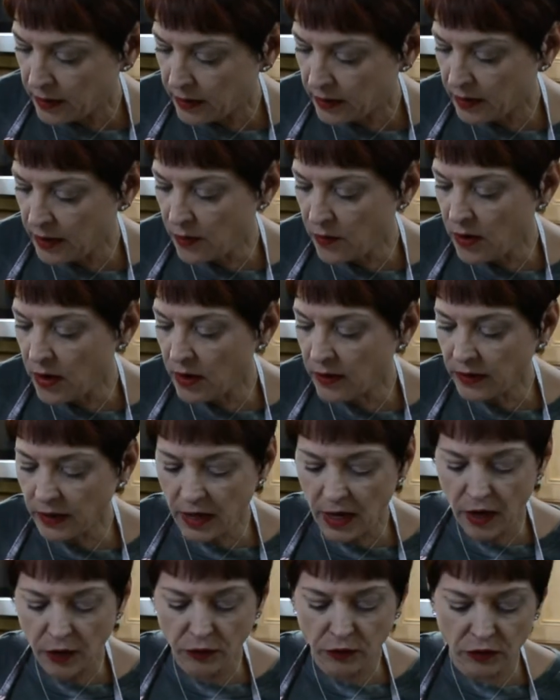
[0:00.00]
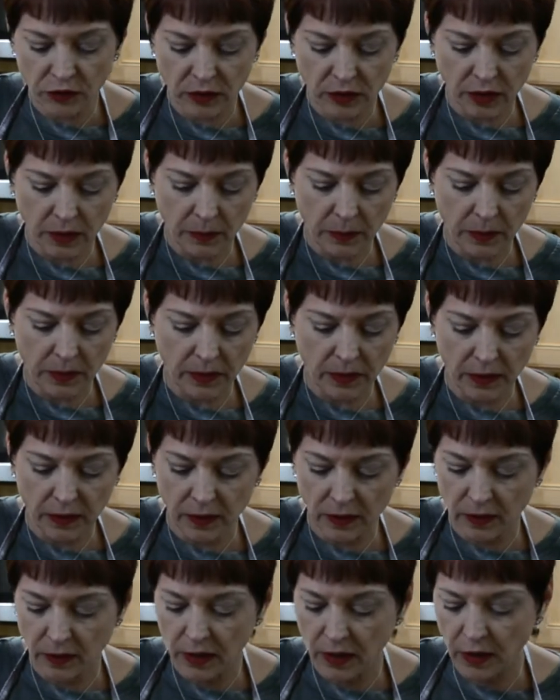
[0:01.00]
They were on the couch sleeping
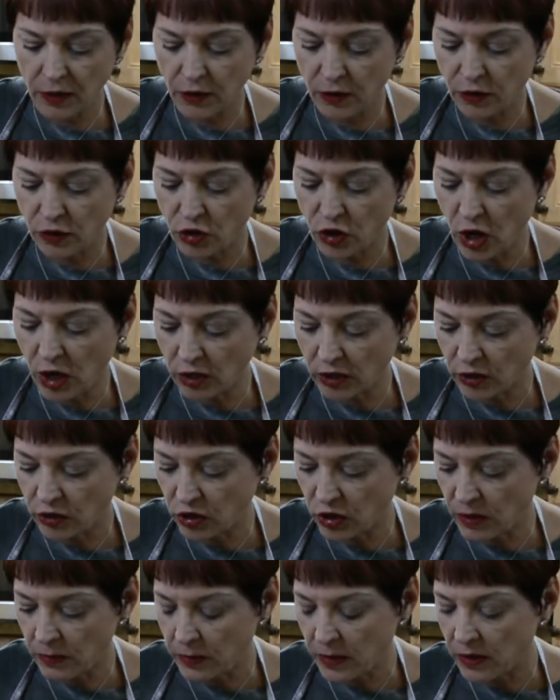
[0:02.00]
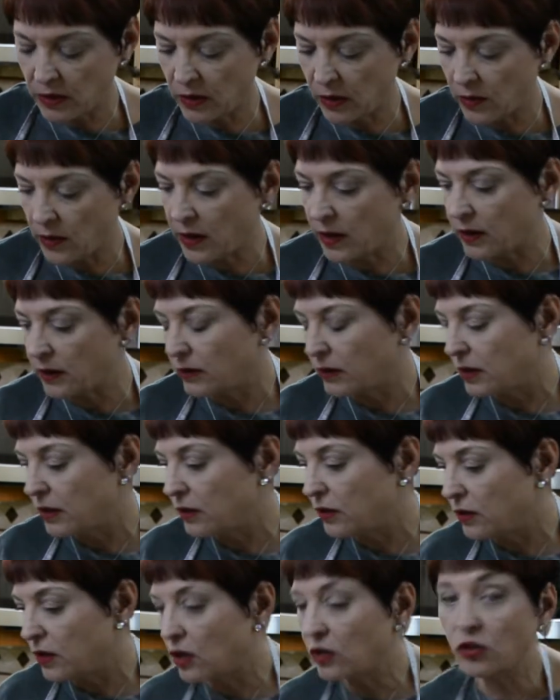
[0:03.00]
and hear a chocolate chip hit the ground,
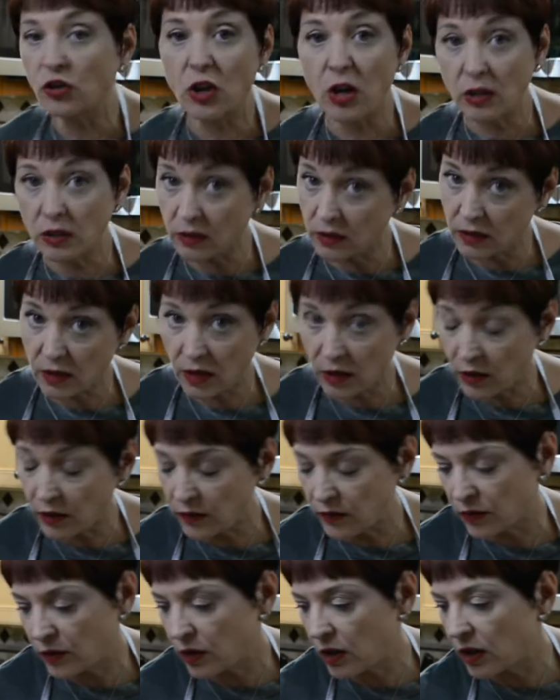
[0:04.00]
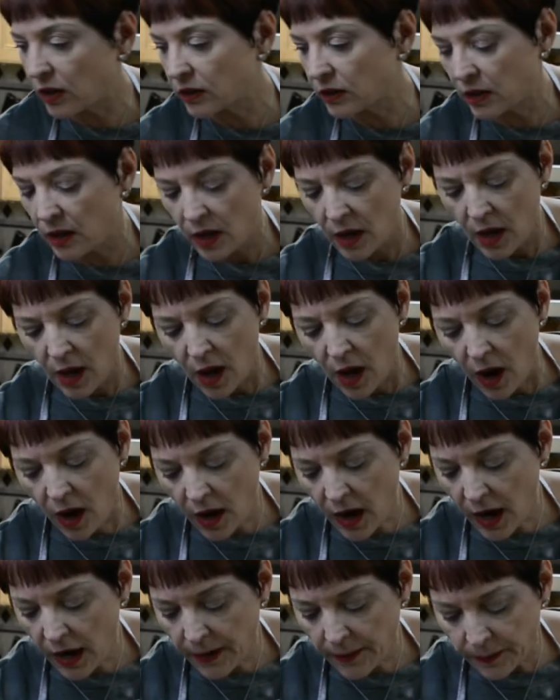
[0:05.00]
and dark chocolate's not good for dogs.
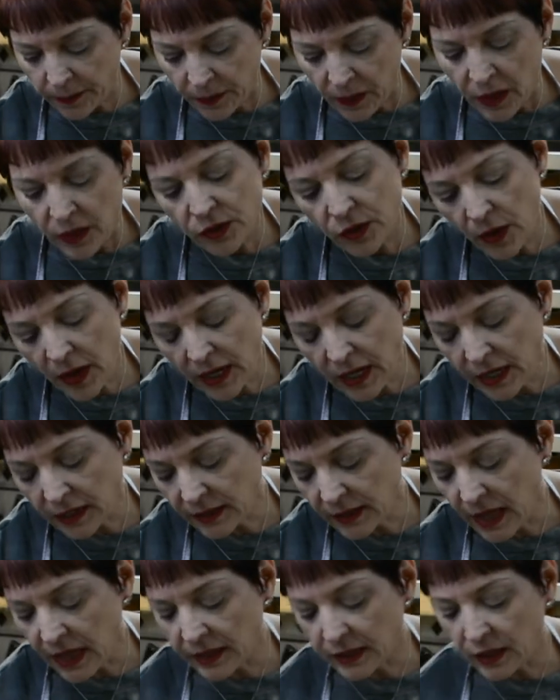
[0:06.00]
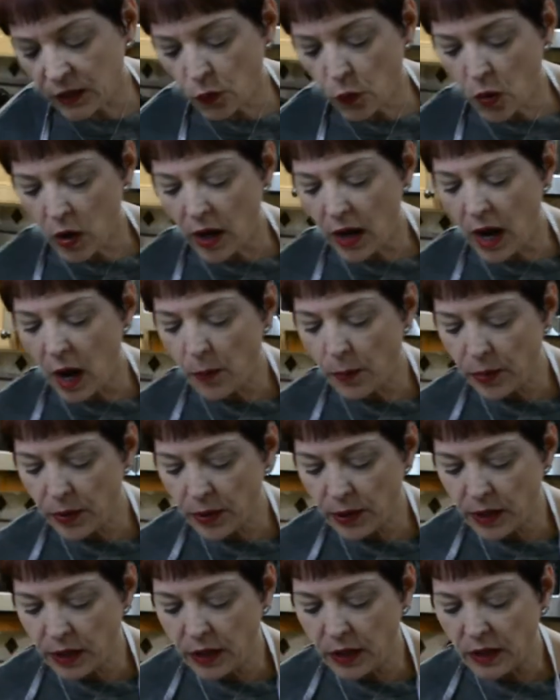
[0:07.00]
All right, so I guess that did work out
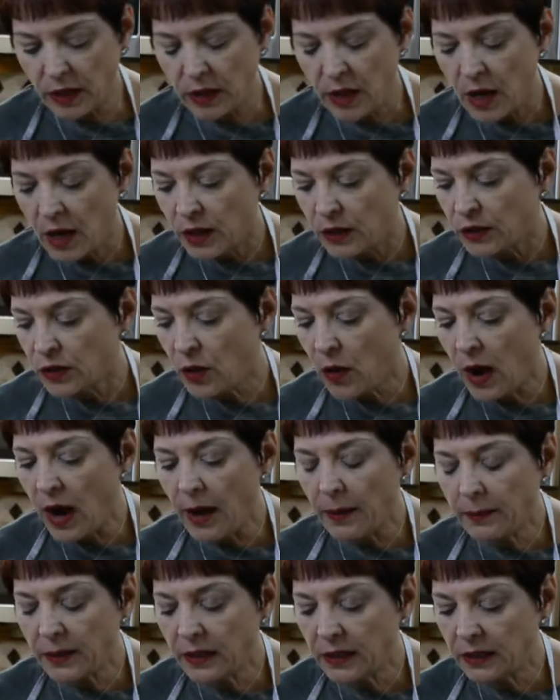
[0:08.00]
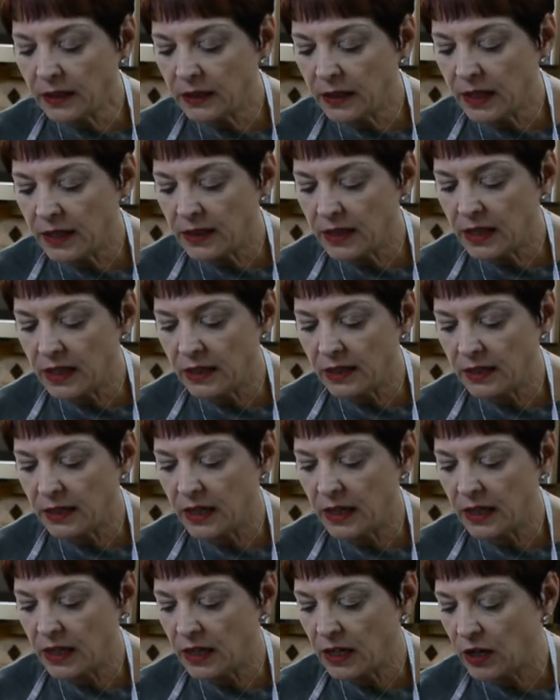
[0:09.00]
pretty good. So I'm gonna let this
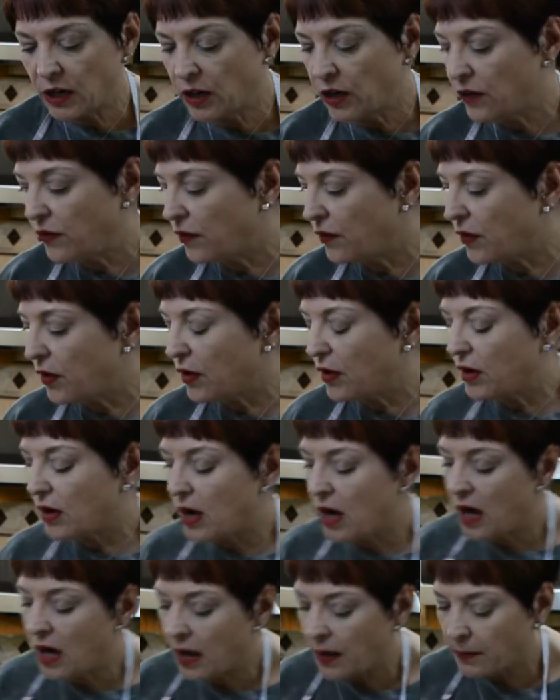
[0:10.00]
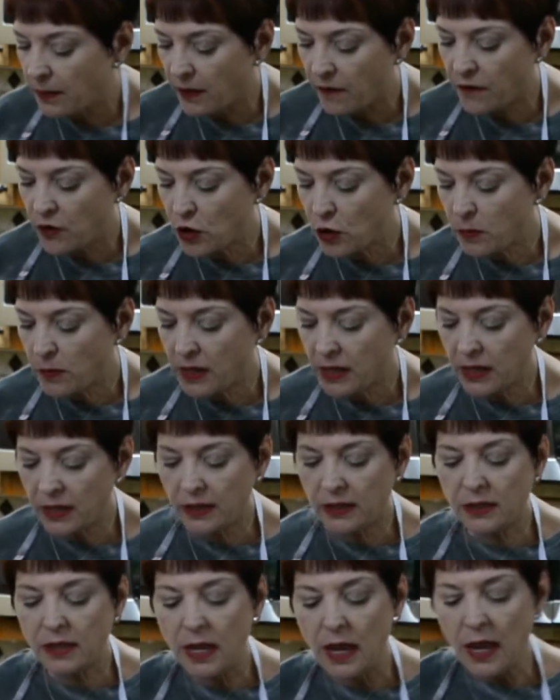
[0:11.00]
sit here for a few
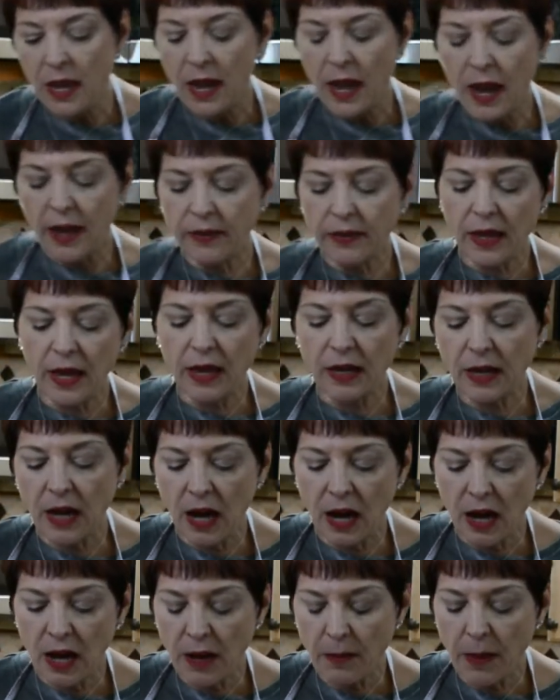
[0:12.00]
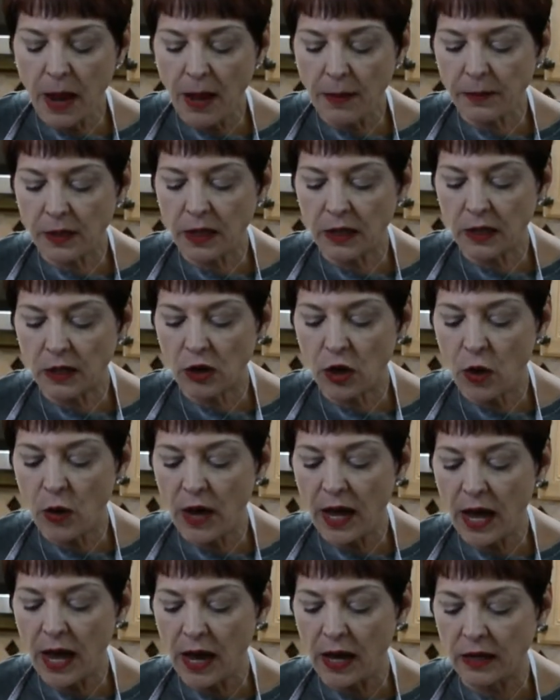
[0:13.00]
minutes, and then I'm gonna go
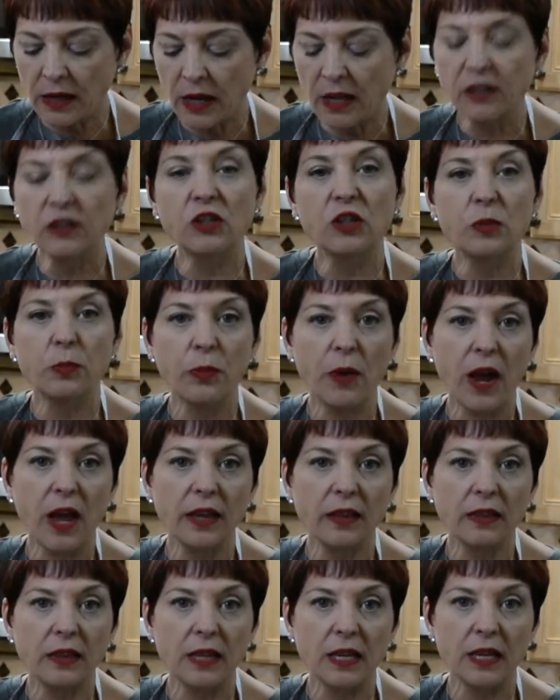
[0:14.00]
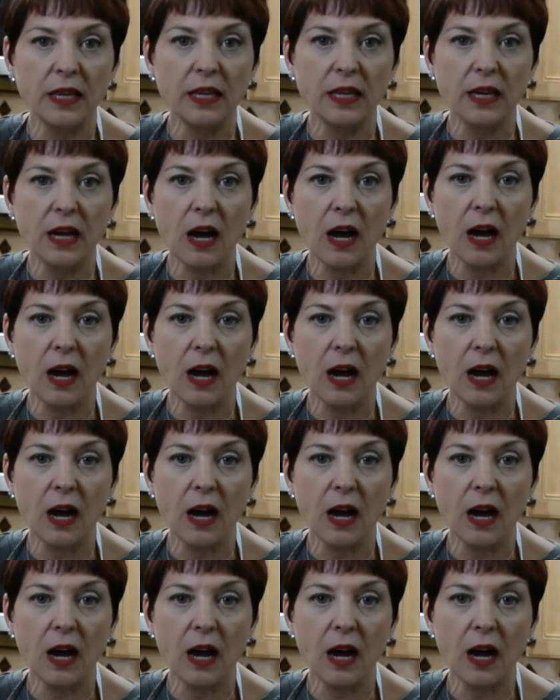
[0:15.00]
ahead and spread the